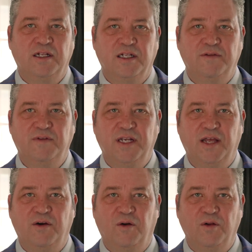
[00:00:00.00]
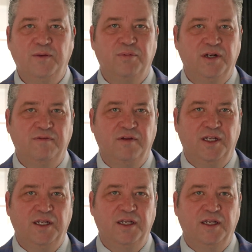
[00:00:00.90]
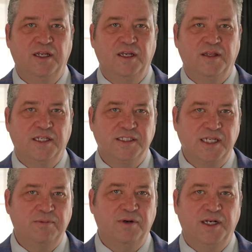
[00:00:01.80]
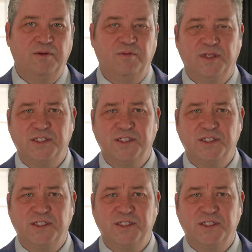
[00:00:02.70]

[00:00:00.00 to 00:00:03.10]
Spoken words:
lived together only briefly. They separated when the